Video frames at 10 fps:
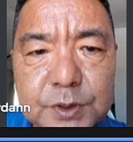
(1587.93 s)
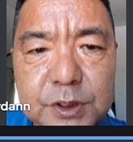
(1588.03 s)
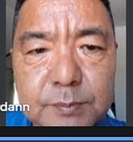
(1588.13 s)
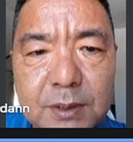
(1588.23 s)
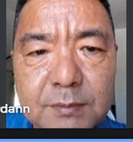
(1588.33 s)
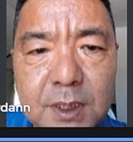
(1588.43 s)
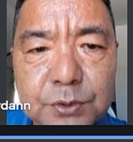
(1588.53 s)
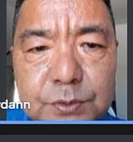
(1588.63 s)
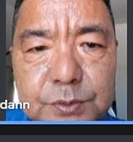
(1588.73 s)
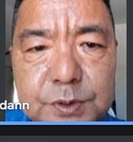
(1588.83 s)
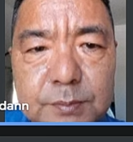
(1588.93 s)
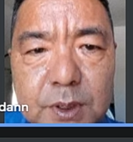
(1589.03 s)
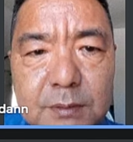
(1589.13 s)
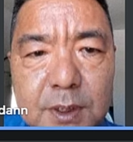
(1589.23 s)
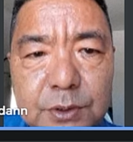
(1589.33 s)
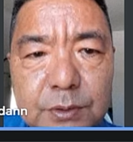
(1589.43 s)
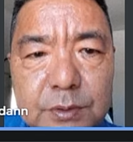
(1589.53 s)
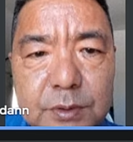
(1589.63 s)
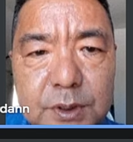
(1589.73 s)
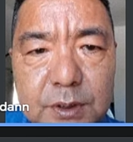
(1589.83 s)
Spavajo. Spavajo.
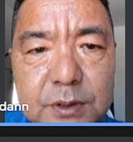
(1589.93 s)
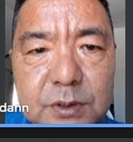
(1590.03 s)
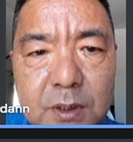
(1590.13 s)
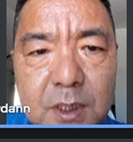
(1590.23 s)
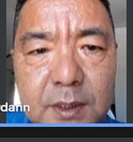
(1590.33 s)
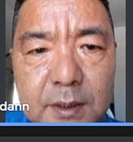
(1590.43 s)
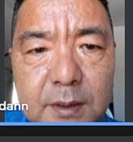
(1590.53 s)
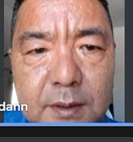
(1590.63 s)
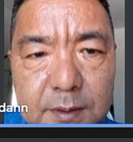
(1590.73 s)
Je svrade.